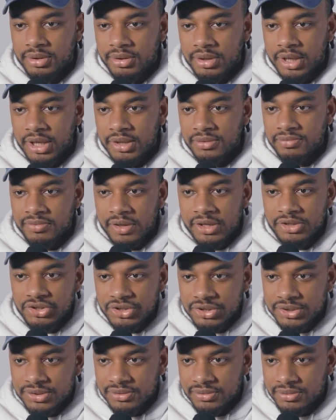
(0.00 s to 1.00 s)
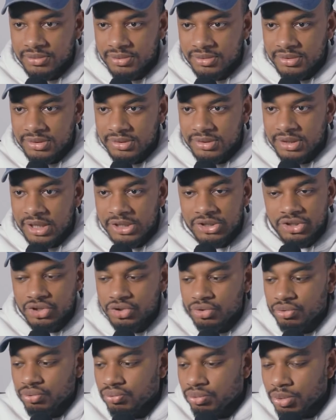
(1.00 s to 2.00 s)
They just
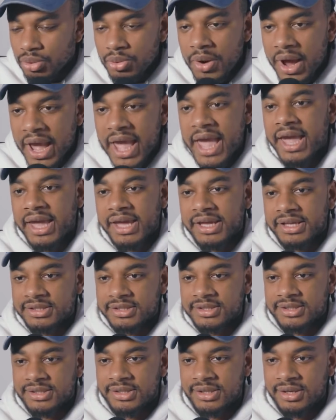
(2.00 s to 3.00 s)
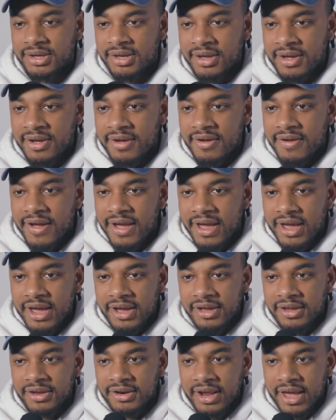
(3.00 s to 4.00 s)
threw hands.
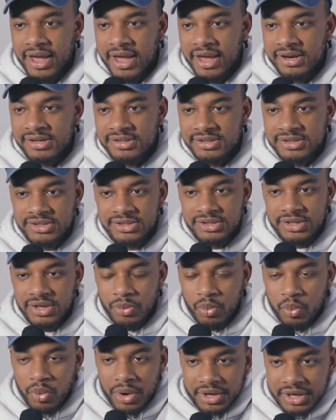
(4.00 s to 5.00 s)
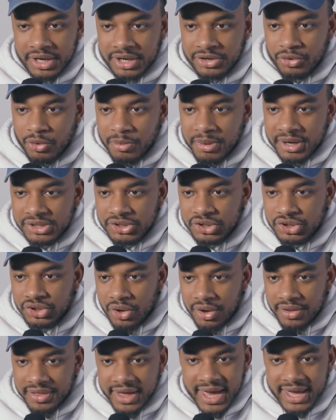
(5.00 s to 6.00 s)
And as what? And nobody
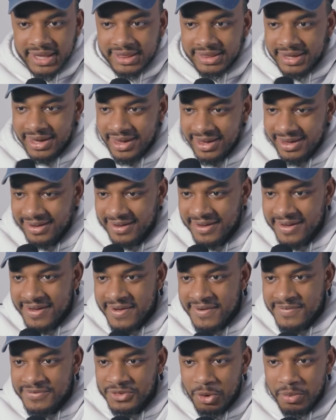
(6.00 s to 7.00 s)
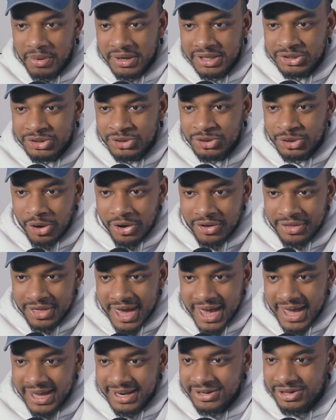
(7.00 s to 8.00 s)
saw that? Nobody saw
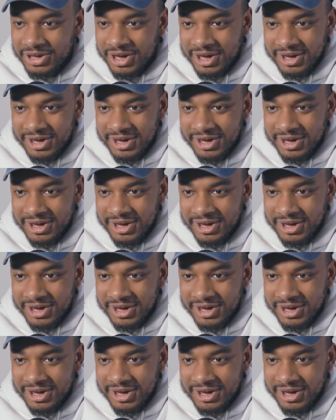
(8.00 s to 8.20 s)
that?